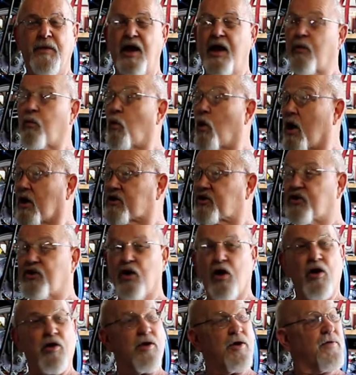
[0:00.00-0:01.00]
and watch it
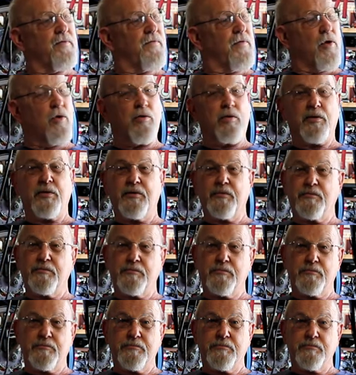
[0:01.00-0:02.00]
all unfold.
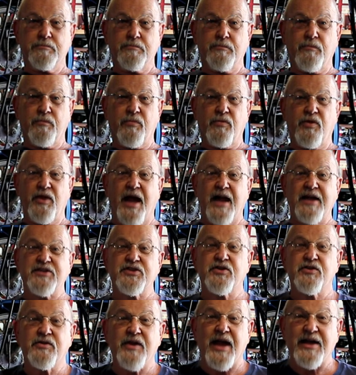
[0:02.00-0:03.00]

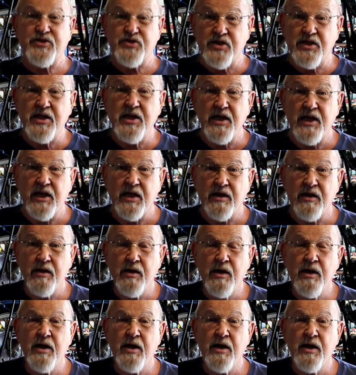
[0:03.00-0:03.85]
That's the key.